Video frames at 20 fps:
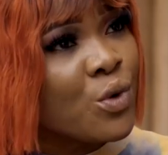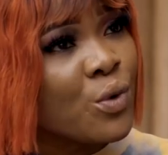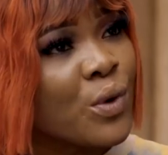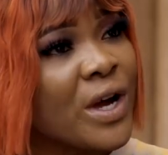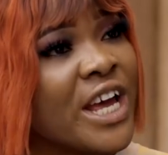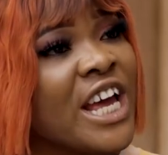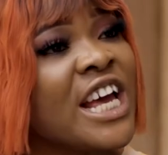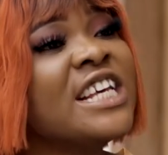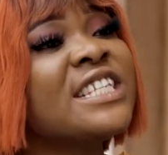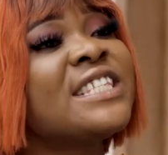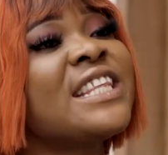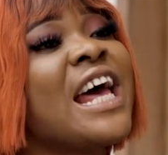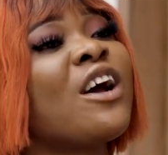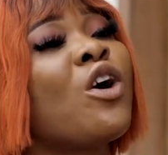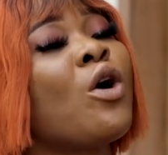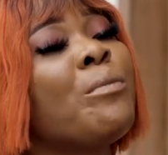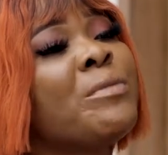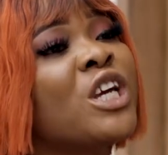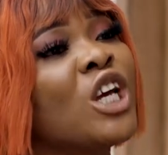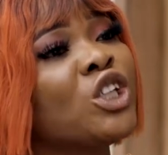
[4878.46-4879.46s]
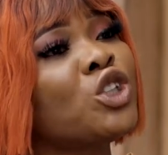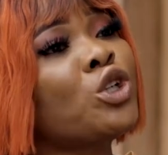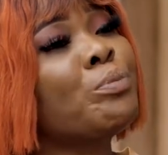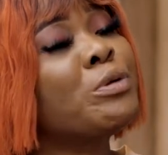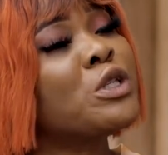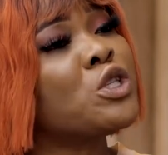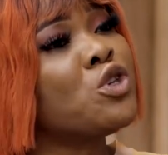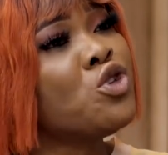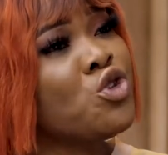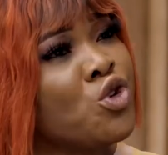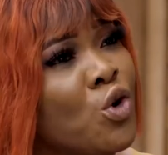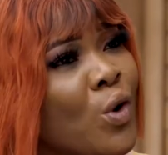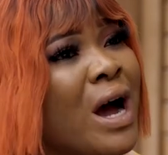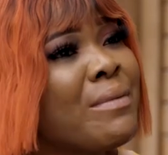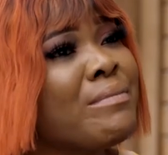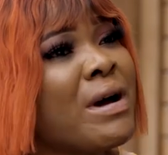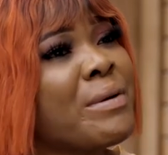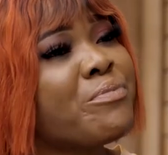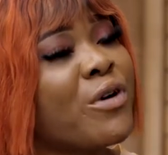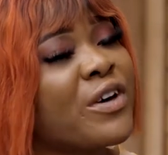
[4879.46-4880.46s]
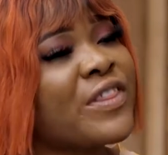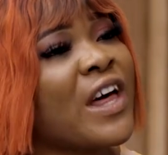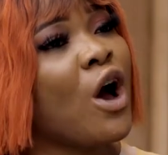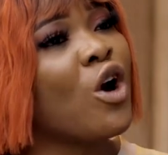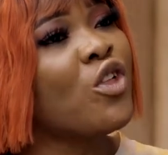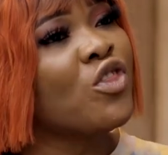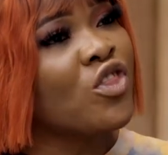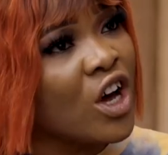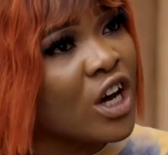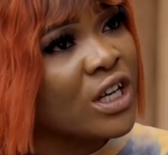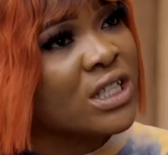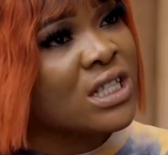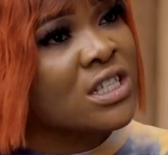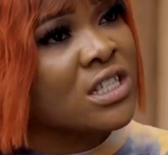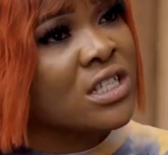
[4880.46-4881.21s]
you, is there communication between you and my brother or not?